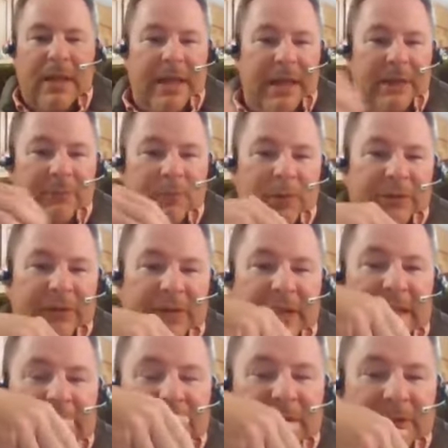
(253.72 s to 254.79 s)
And once
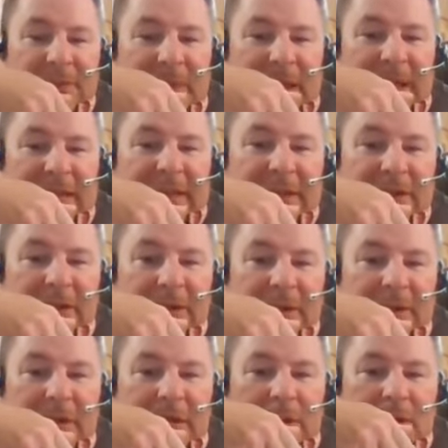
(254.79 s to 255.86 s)
again, if it's back
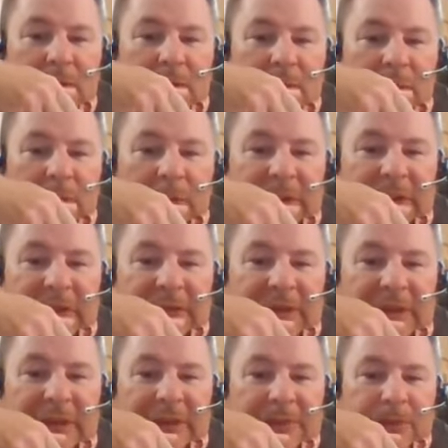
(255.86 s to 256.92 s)
here, we're going to
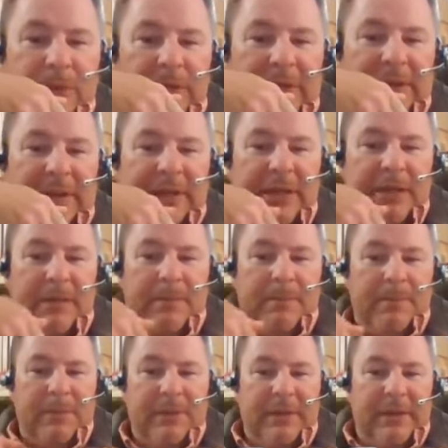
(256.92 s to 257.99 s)
see it fully lit
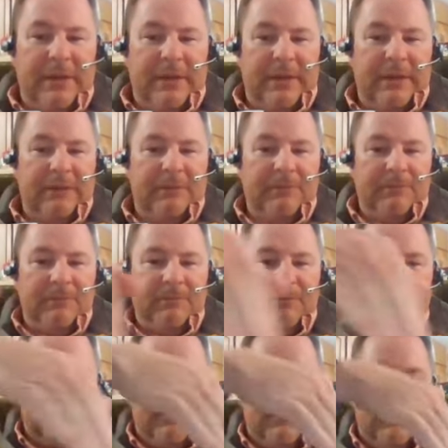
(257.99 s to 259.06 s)
up and
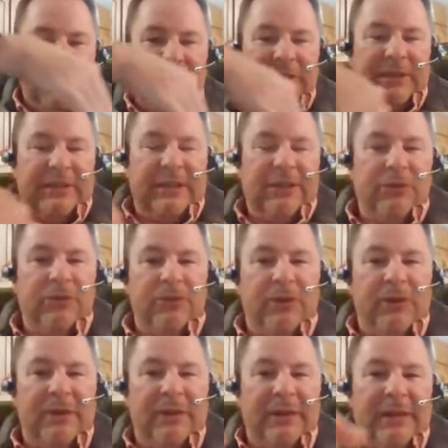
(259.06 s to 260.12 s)
just continues
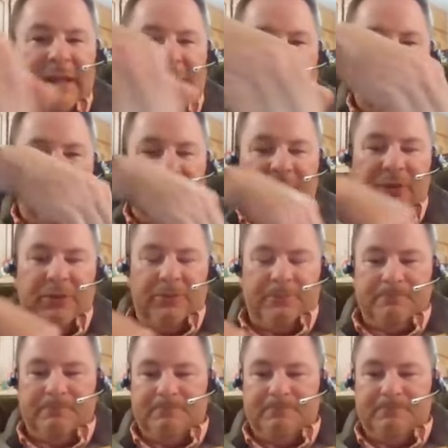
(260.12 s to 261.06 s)
on in that cycle.